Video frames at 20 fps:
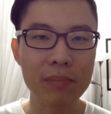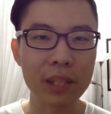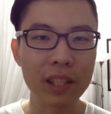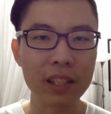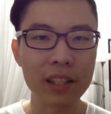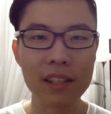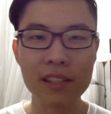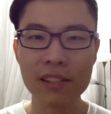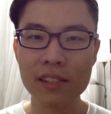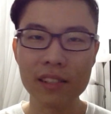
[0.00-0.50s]

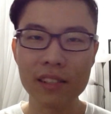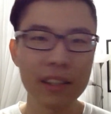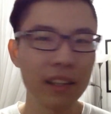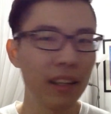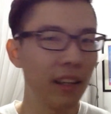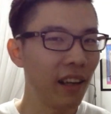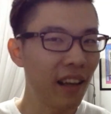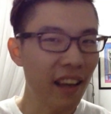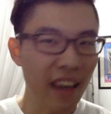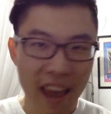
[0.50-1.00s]
because
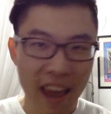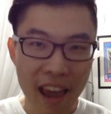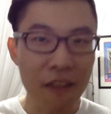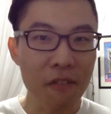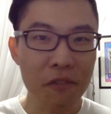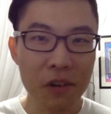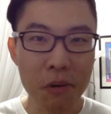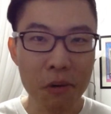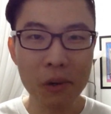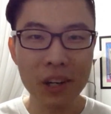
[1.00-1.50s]

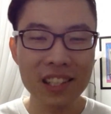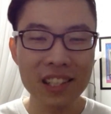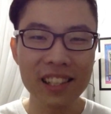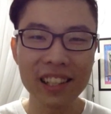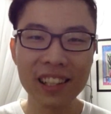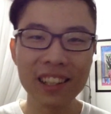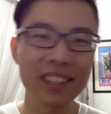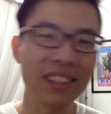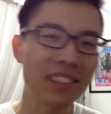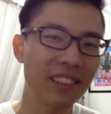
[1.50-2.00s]
everyone
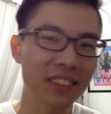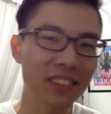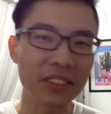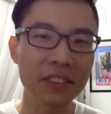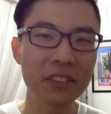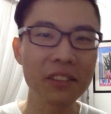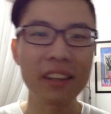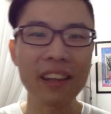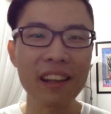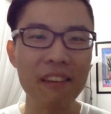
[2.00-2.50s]
here, you
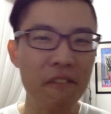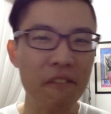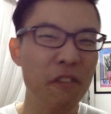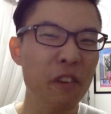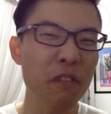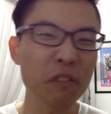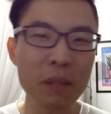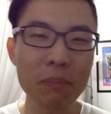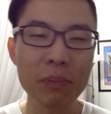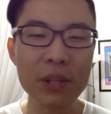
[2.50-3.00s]
know,
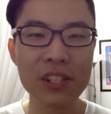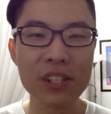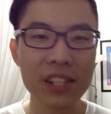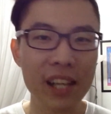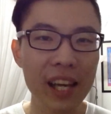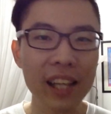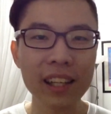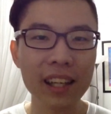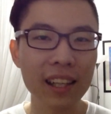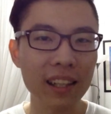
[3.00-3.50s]

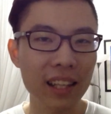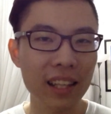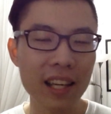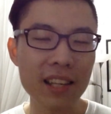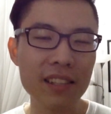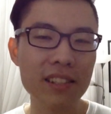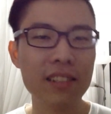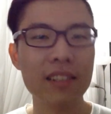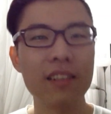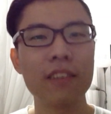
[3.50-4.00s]
50% at
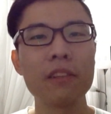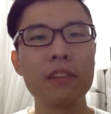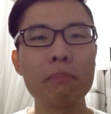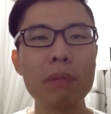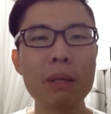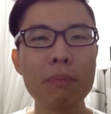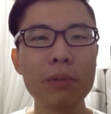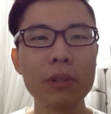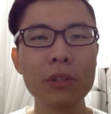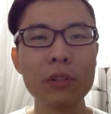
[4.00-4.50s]
least of the
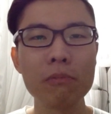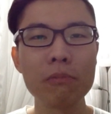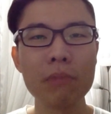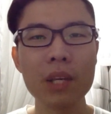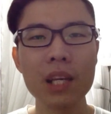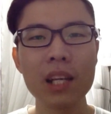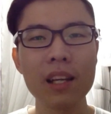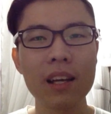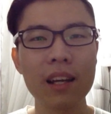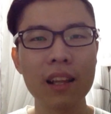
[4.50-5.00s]
people you
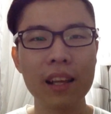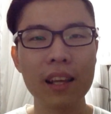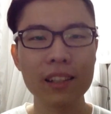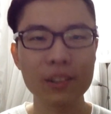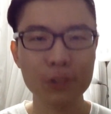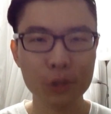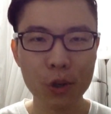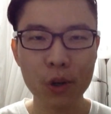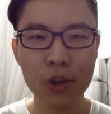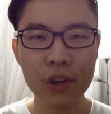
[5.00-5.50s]
meet are
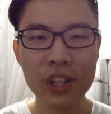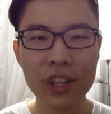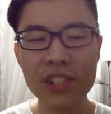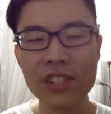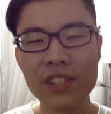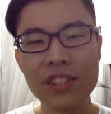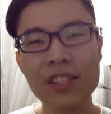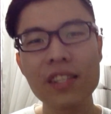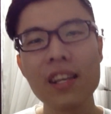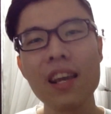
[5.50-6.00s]
like
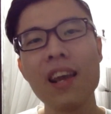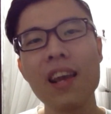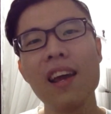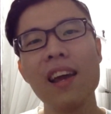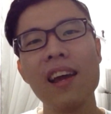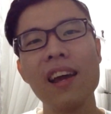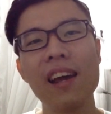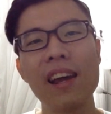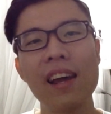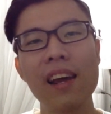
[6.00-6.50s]
tourists
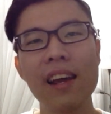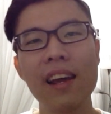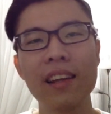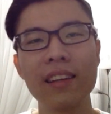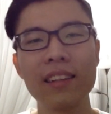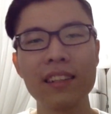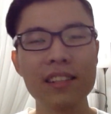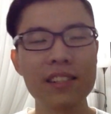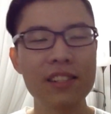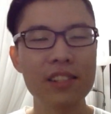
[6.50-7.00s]

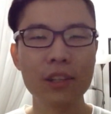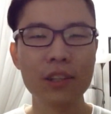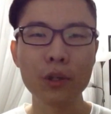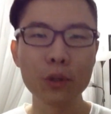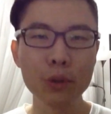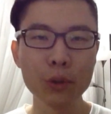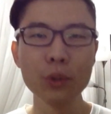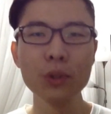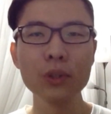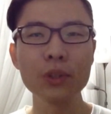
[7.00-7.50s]
and it's
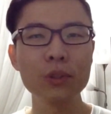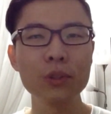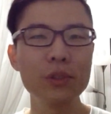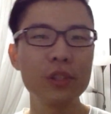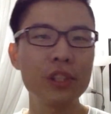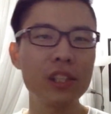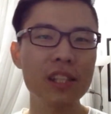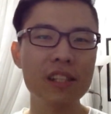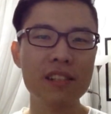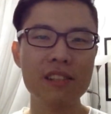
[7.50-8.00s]
cool to
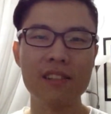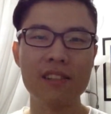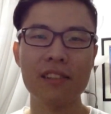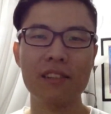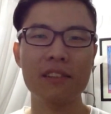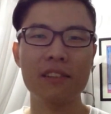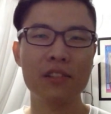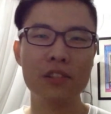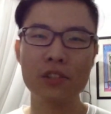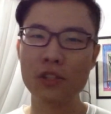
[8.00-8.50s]
just
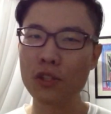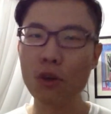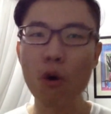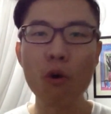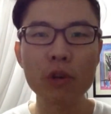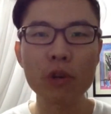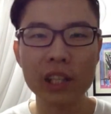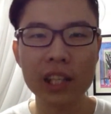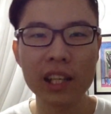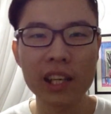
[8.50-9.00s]

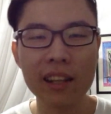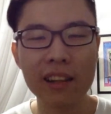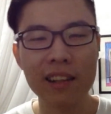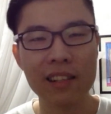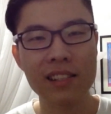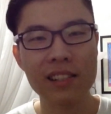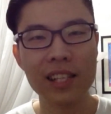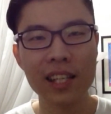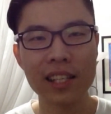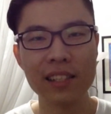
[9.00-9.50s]
soak in the
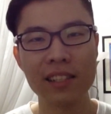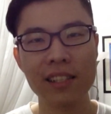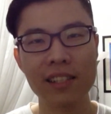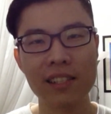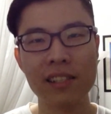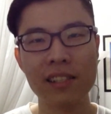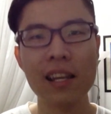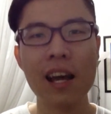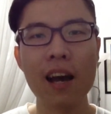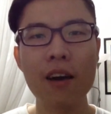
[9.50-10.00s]
sights and
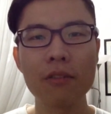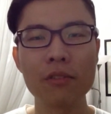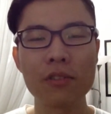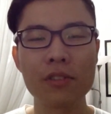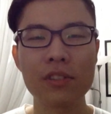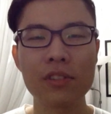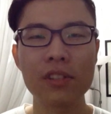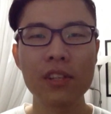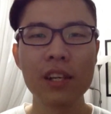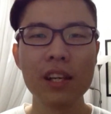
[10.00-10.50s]

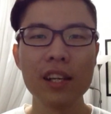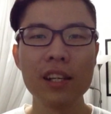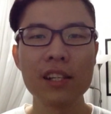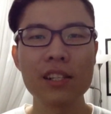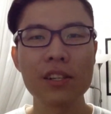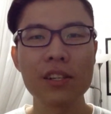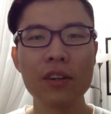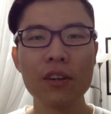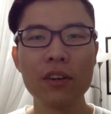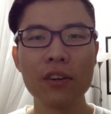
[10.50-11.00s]
sounds.
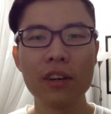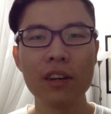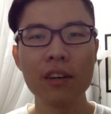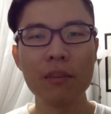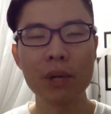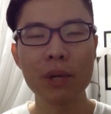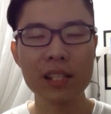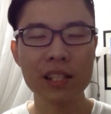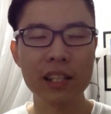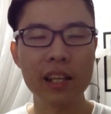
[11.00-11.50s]
So
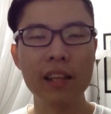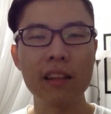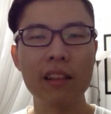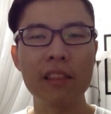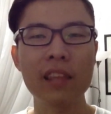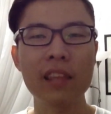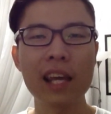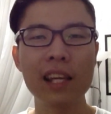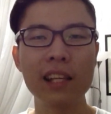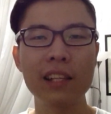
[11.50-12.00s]
once again,
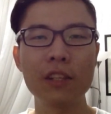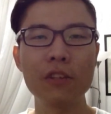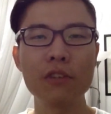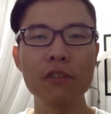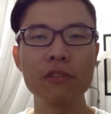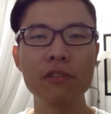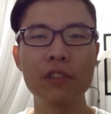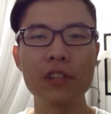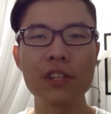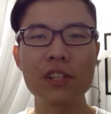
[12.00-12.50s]
thank
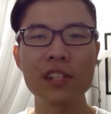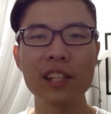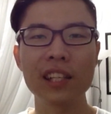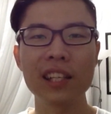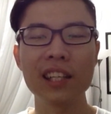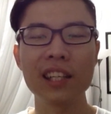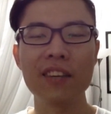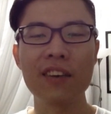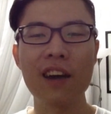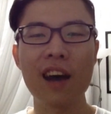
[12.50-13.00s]
you for
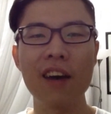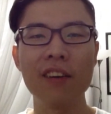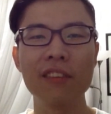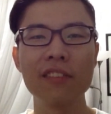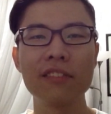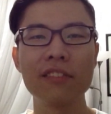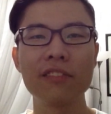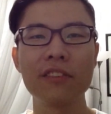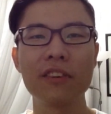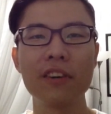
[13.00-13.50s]
sticking
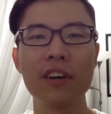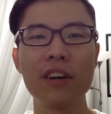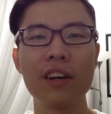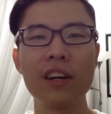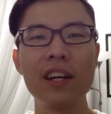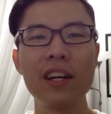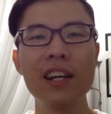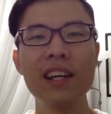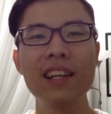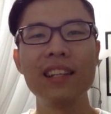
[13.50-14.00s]
around for
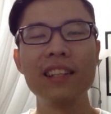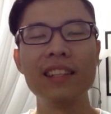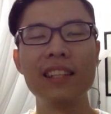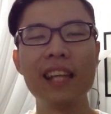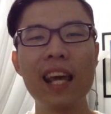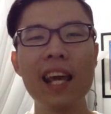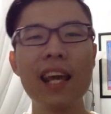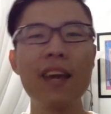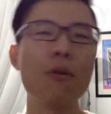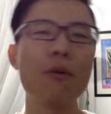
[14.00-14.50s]

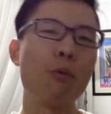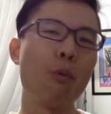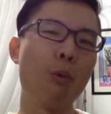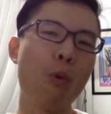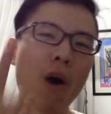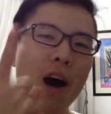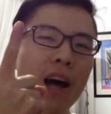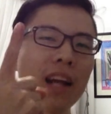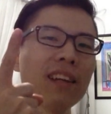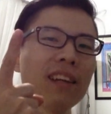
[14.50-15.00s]
day
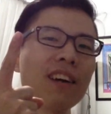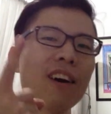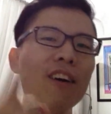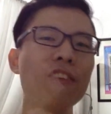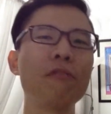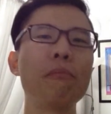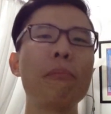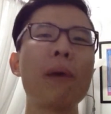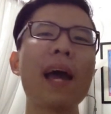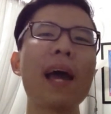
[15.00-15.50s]
one
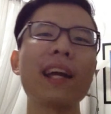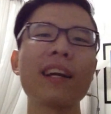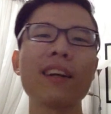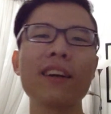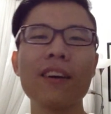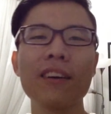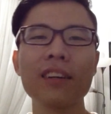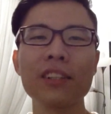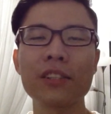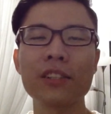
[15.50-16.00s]
of
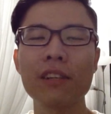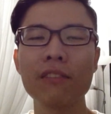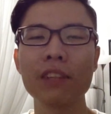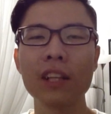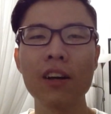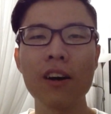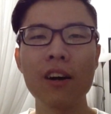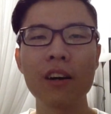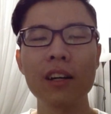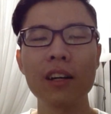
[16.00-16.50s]
Bangkok
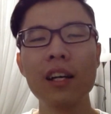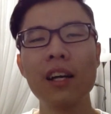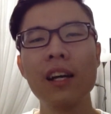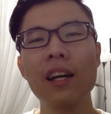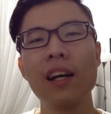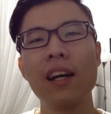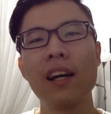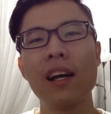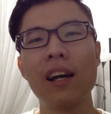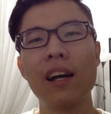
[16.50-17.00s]
Travelog
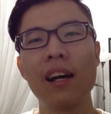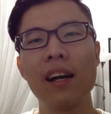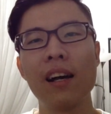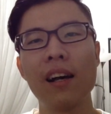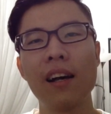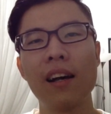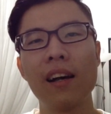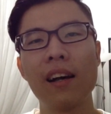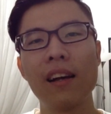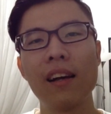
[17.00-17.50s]

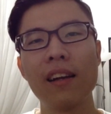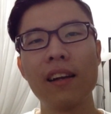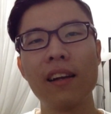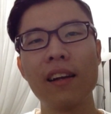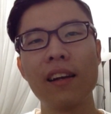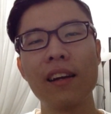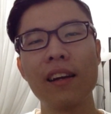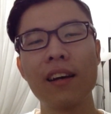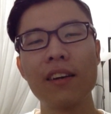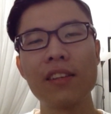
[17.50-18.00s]
and
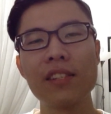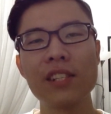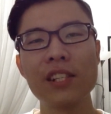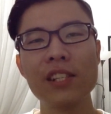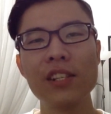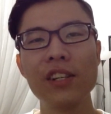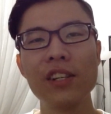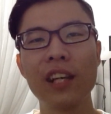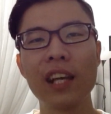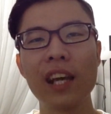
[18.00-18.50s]
I'll see
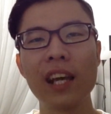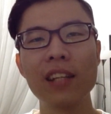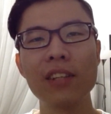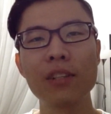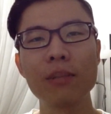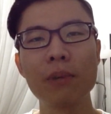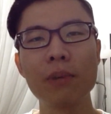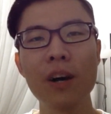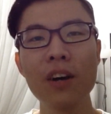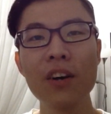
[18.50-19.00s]
you again
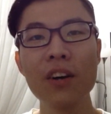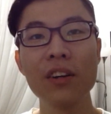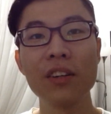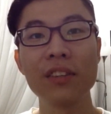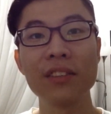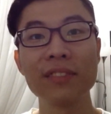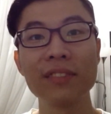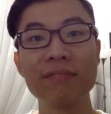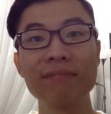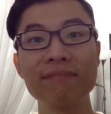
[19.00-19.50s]

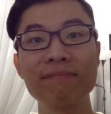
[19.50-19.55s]
tomorrow.